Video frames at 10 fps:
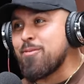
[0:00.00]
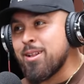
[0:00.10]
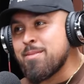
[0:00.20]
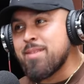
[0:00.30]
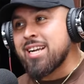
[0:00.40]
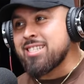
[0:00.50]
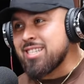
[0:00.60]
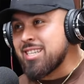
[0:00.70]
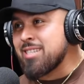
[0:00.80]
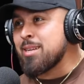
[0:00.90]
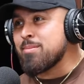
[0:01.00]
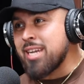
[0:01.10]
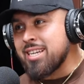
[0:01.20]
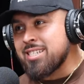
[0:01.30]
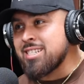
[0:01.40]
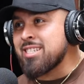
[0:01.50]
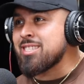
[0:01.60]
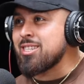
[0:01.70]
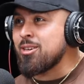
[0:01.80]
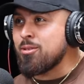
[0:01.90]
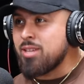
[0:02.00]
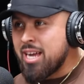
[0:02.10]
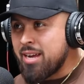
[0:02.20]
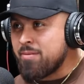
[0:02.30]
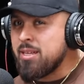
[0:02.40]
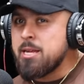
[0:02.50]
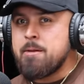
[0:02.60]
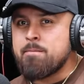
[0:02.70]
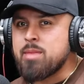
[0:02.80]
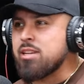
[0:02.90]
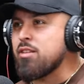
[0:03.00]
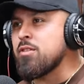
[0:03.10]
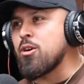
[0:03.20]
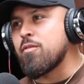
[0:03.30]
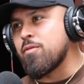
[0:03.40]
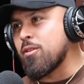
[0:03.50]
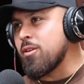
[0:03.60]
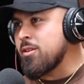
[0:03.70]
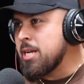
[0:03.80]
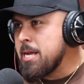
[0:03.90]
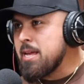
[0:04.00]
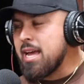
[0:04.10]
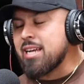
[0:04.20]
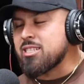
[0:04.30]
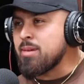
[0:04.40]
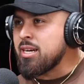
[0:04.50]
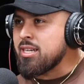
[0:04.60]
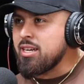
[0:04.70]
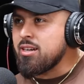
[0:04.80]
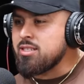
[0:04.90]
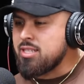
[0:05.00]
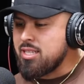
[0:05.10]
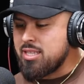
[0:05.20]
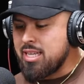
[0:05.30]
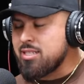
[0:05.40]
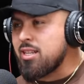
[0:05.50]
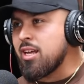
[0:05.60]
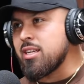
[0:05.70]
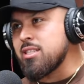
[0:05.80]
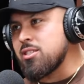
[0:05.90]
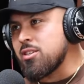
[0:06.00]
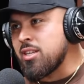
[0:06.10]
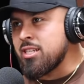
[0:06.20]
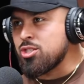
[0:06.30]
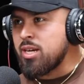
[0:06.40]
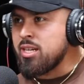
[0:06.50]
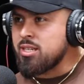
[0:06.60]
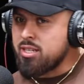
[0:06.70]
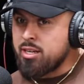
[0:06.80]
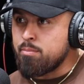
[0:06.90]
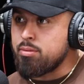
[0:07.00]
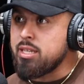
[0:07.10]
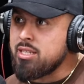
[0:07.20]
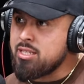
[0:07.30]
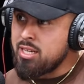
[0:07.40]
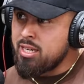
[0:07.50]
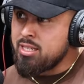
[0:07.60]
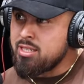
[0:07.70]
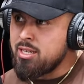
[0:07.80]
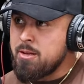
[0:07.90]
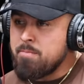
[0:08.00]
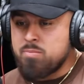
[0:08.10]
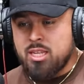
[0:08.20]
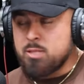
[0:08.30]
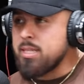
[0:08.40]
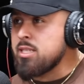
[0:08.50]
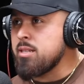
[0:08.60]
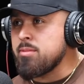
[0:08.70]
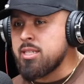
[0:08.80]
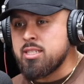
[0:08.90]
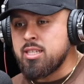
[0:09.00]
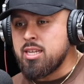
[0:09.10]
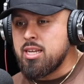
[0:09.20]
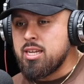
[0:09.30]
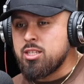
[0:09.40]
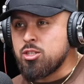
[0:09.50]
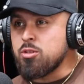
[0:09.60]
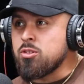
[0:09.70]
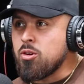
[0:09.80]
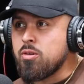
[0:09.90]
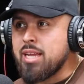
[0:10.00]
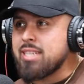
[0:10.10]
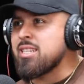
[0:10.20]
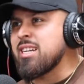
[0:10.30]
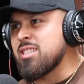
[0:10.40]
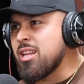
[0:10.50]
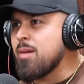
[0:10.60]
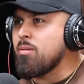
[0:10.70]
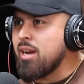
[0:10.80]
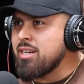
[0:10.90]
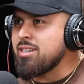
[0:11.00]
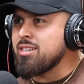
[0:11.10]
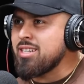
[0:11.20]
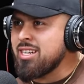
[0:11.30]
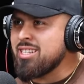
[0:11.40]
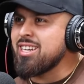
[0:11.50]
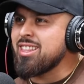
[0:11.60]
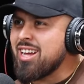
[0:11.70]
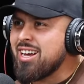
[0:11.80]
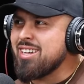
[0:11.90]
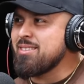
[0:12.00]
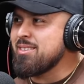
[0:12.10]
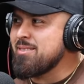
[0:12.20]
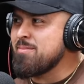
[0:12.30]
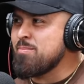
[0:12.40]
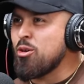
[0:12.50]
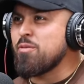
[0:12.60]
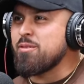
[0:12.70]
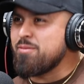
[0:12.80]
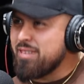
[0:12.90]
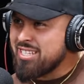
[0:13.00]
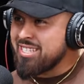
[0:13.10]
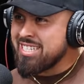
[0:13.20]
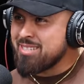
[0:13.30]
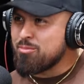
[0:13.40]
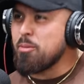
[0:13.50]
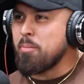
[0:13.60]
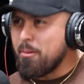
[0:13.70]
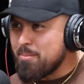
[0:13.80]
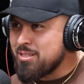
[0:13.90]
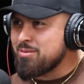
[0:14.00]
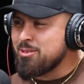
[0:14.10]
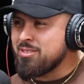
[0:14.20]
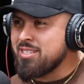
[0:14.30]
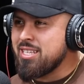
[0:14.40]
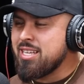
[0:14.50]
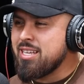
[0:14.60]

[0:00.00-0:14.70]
Falling back into the oh, temptation, oh, yeah, into the whole life that you've known for X amount of years, that's a lot easier than trying to completely change, especially when you know that side's a lot brighter and a lot more fulfilling, more purposeful.